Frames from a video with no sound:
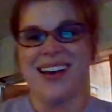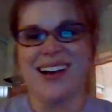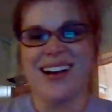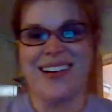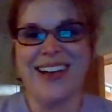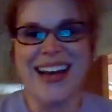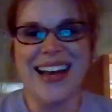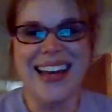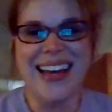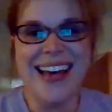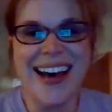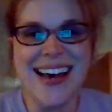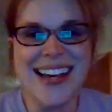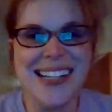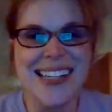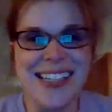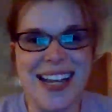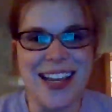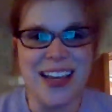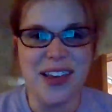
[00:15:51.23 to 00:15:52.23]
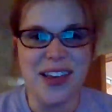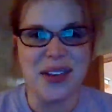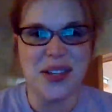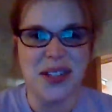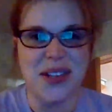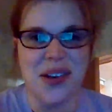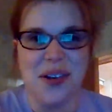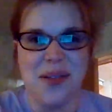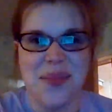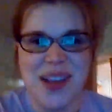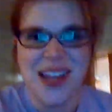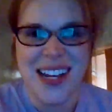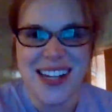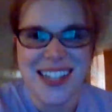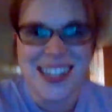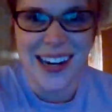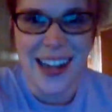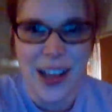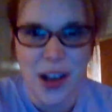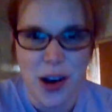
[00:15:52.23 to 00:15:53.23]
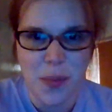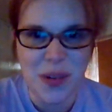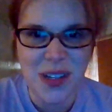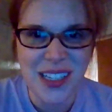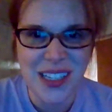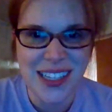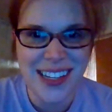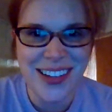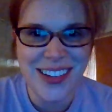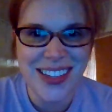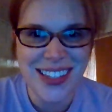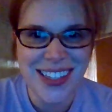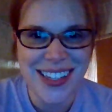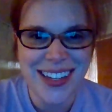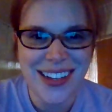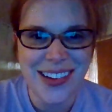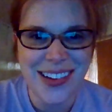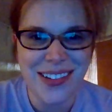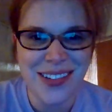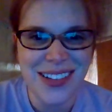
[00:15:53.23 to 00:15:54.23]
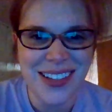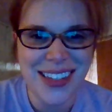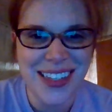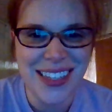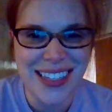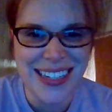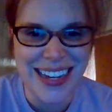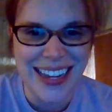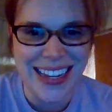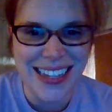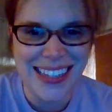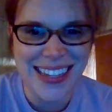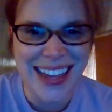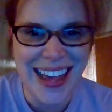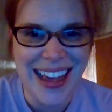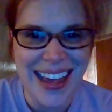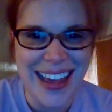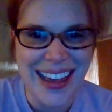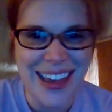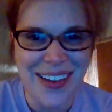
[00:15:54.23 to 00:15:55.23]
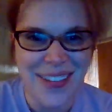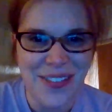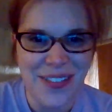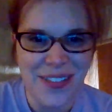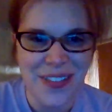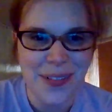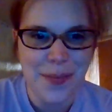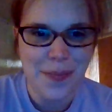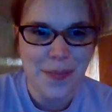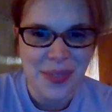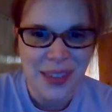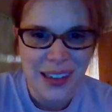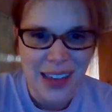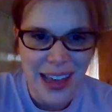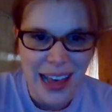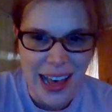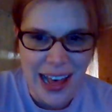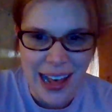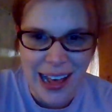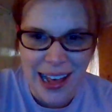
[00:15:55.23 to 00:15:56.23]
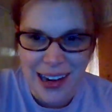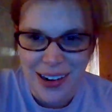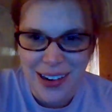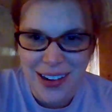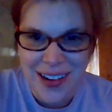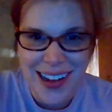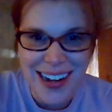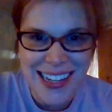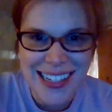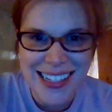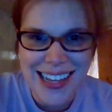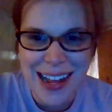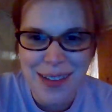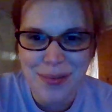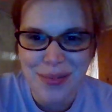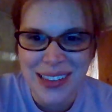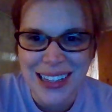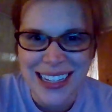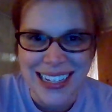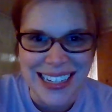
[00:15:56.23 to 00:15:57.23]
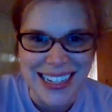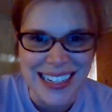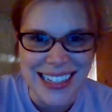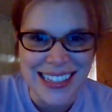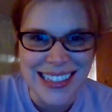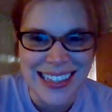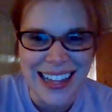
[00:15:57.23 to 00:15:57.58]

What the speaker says: All right, guys, thank you so much, and I hope to see you soon. Stay safe. I don't know how to stop this.